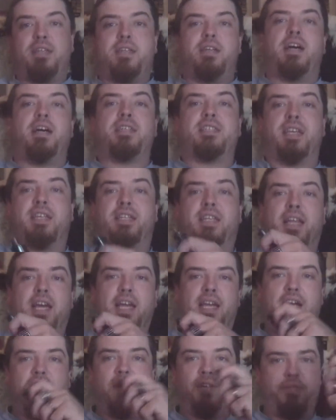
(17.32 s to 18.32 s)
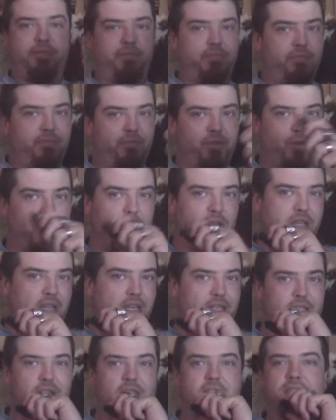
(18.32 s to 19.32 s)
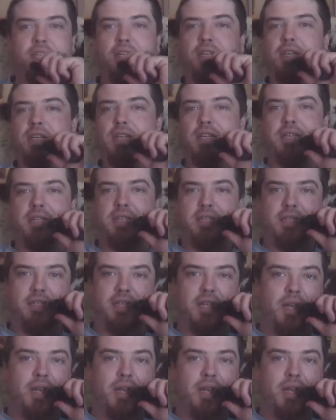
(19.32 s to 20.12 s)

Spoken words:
I say tonight, I recorded this last night.